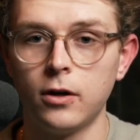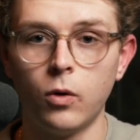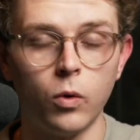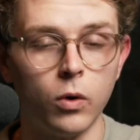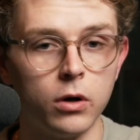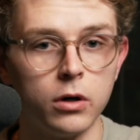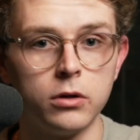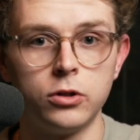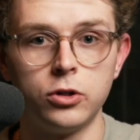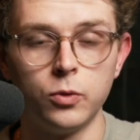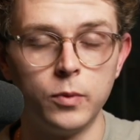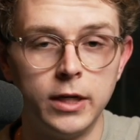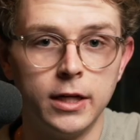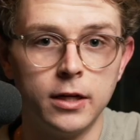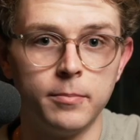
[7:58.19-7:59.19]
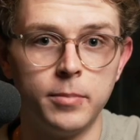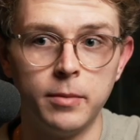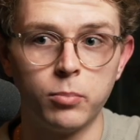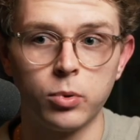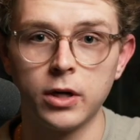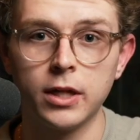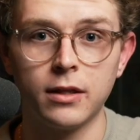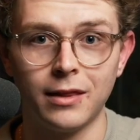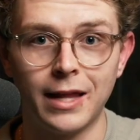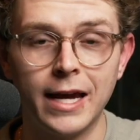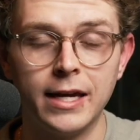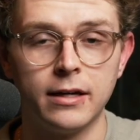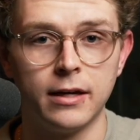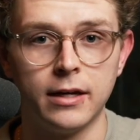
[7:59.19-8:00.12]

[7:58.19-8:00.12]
Or do we need to be pretty light